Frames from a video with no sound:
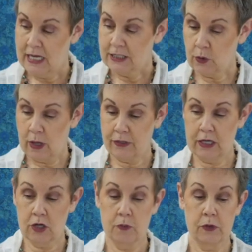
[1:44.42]
So I
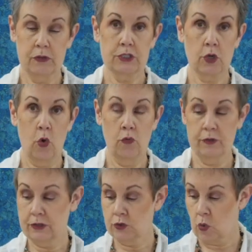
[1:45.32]
think you could put this
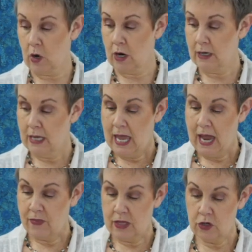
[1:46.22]
over the door,
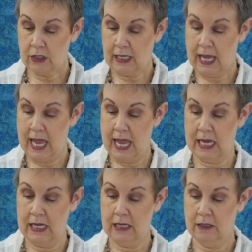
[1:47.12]
and then you could
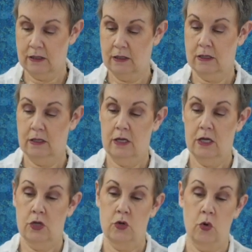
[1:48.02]
hang
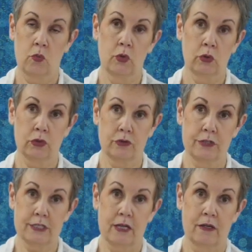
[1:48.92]
your
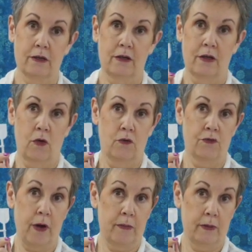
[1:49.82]
rulers
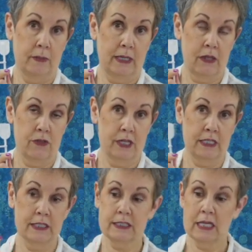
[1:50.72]
from them like
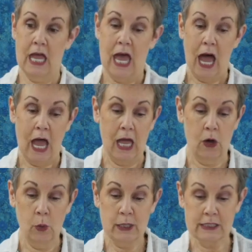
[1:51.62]
this. I
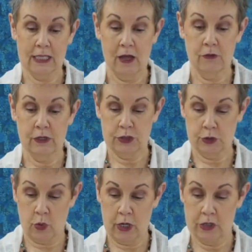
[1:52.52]
always love
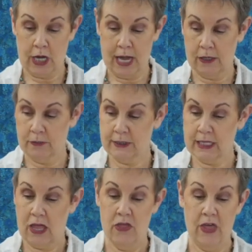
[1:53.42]
storage
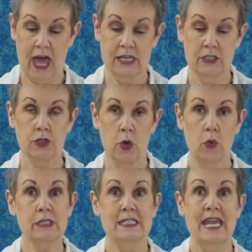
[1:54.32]
items that
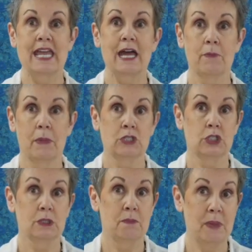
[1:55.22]
don't take up
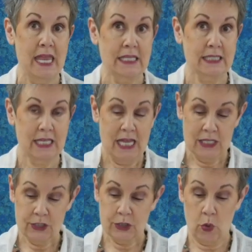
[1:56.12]
much space.
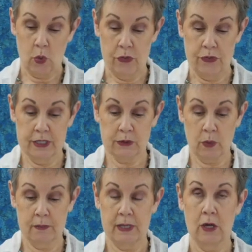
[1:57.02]
So this
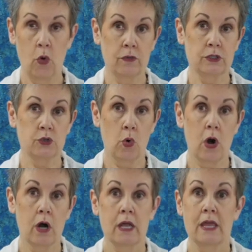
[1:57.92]
one being over the
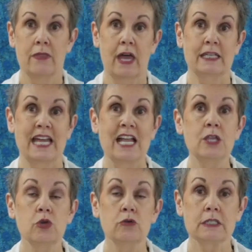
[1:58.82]
door, that's
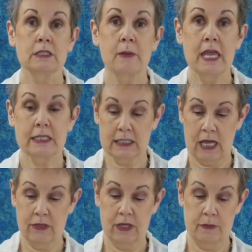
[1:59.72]
unused space.
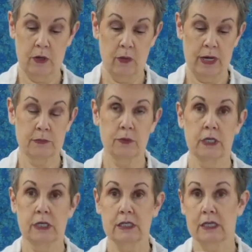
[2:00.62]
I think it'd be great to put
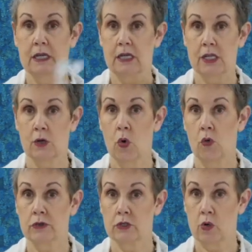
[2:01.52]
it, you know,
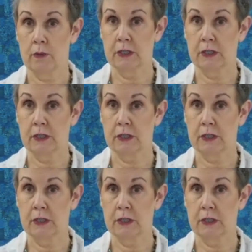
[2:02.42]
over a door in